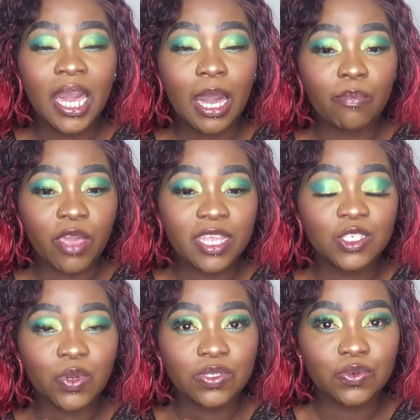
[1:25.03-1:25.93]
the
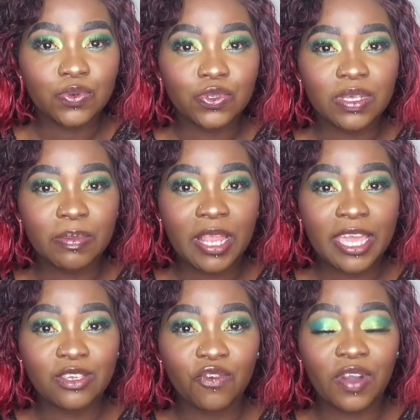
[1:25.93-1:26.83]
80-20 rule and
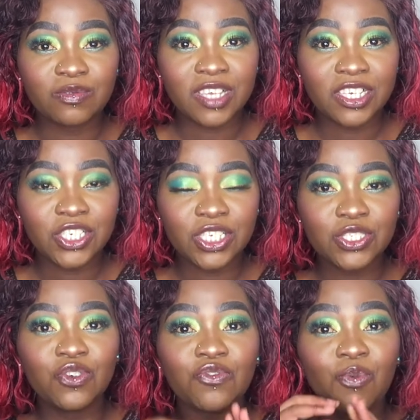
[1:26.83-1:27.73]
applying your foundation,
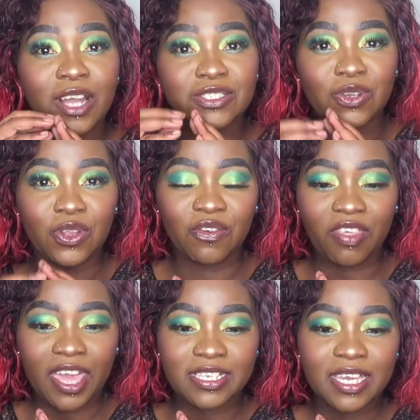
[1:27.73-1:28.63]
you've watched all of
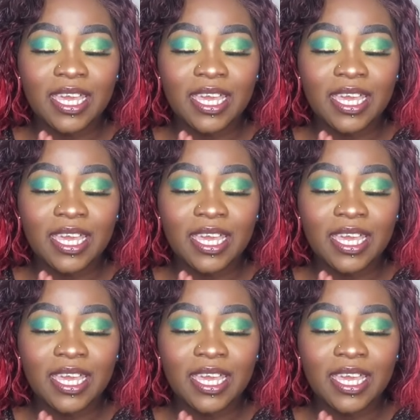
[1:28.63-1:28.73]
that.